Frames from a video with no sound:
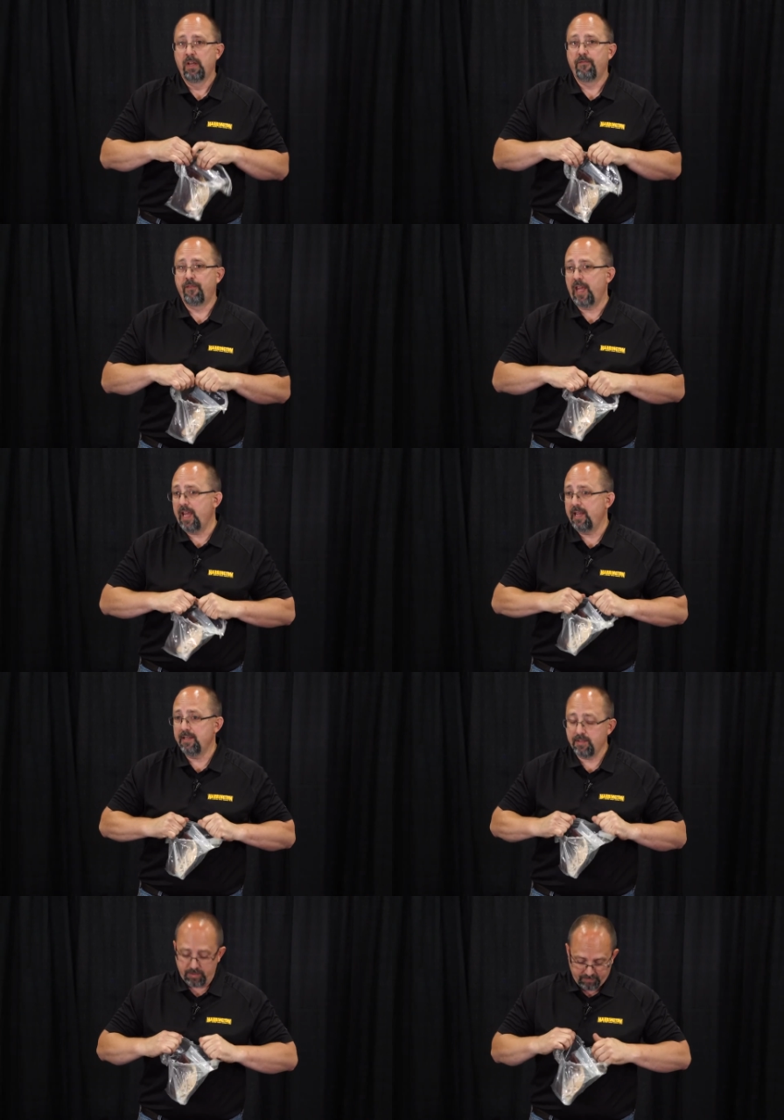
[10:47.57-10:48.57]

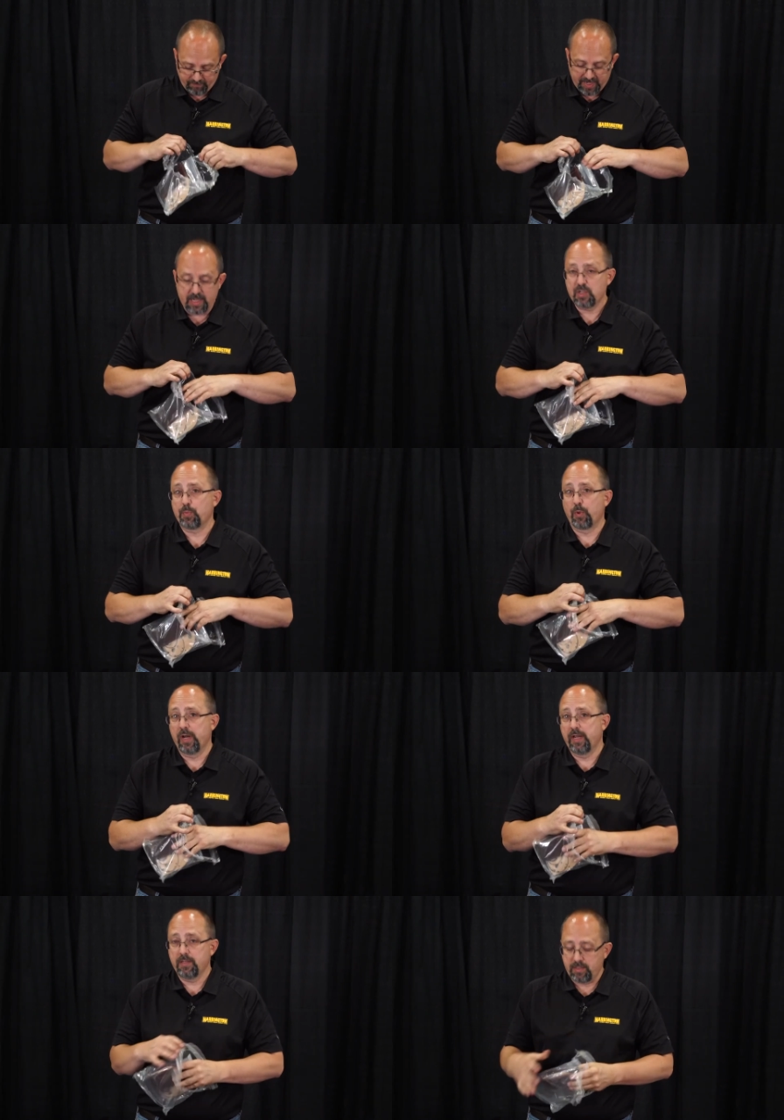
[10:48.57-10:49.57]
vanes, vane
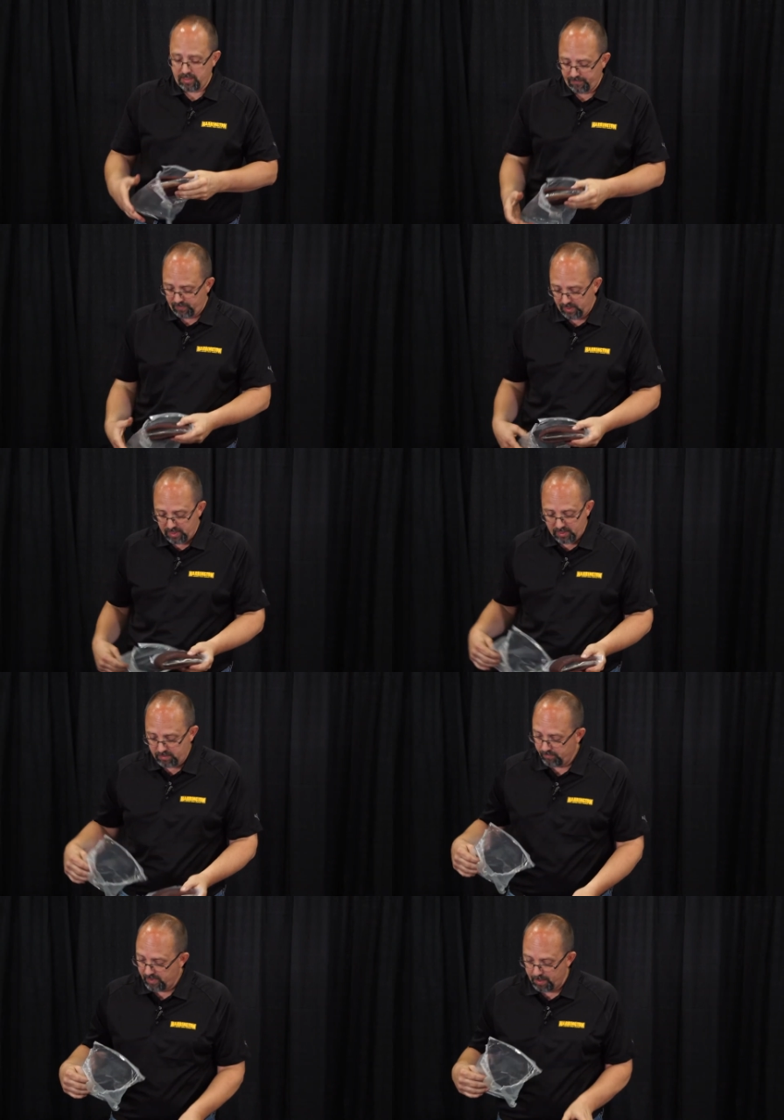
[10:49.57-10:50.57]
springs, if
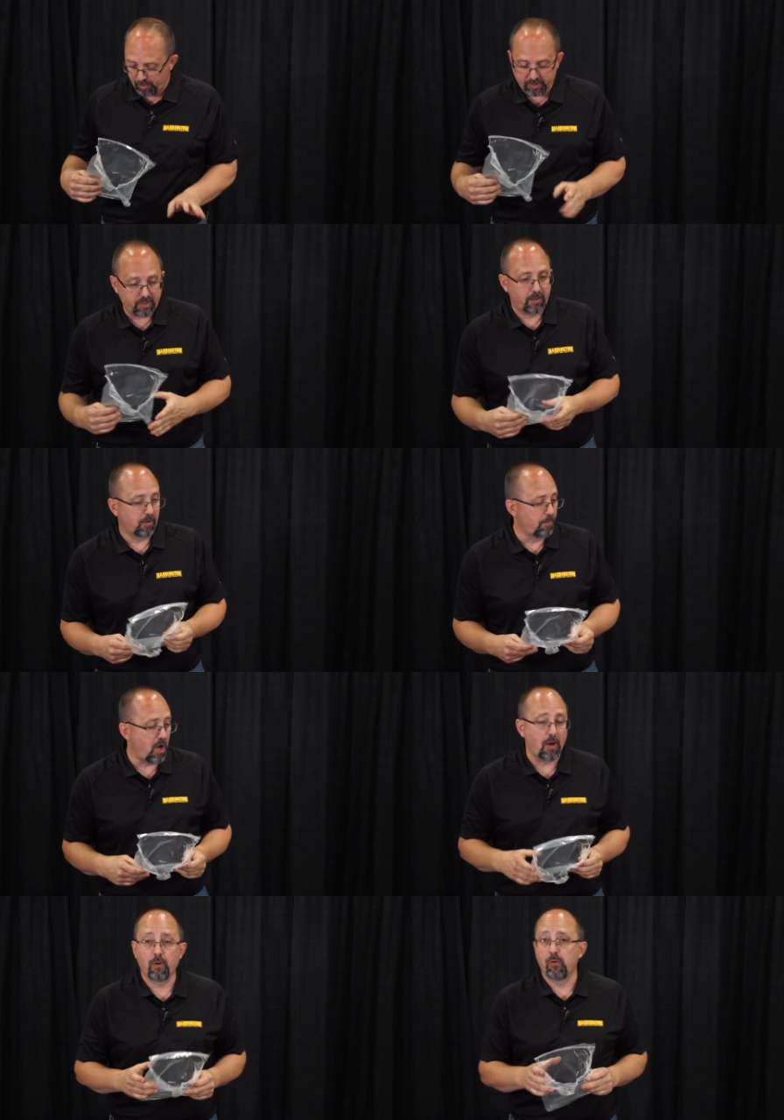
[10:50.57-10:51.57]
that particular
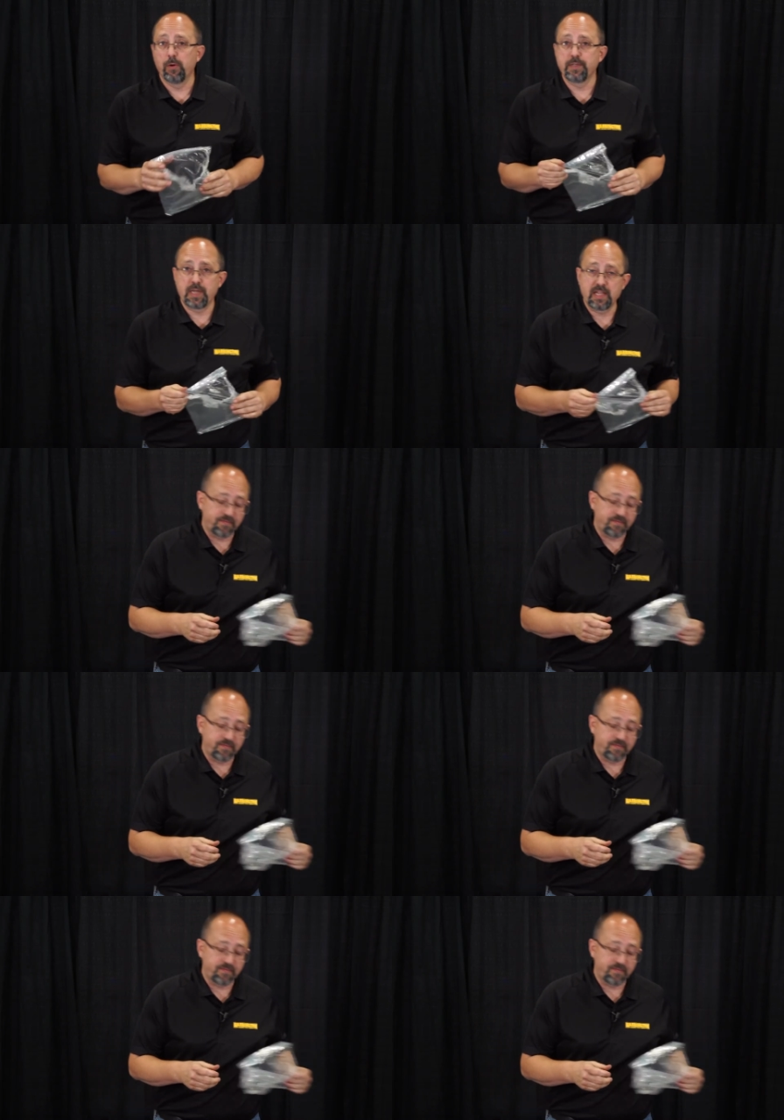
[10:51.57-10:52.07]
model hoist has